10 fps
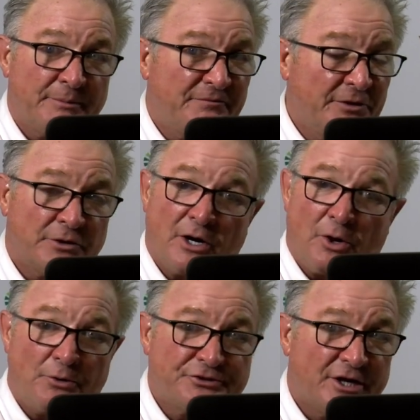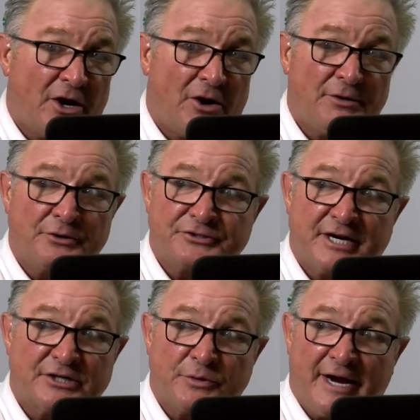Field goals, all those
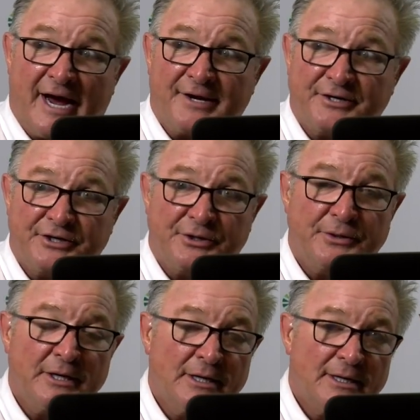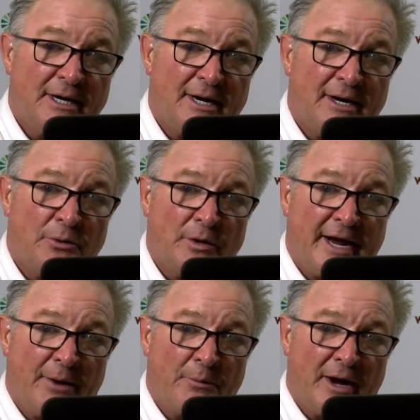things we had to do. I
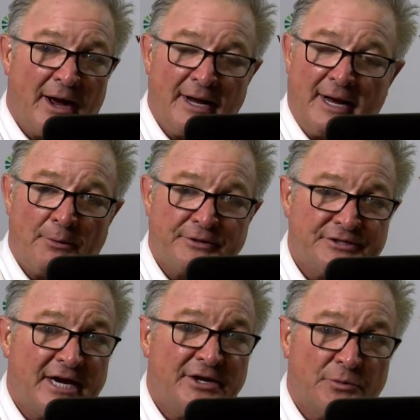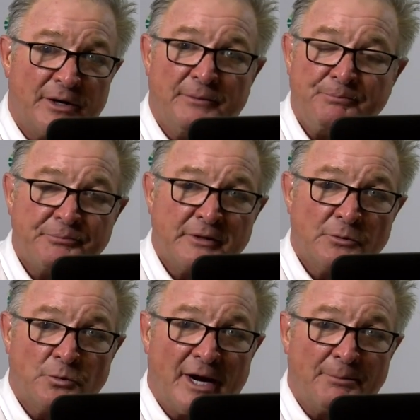would say that we
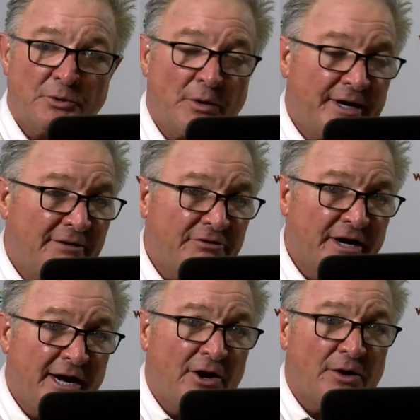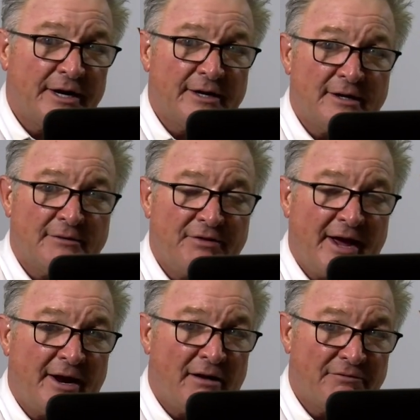were able to win every area of
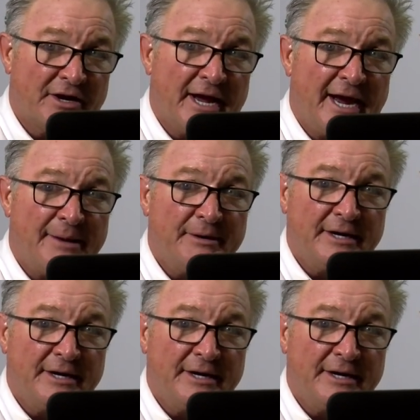that of the game.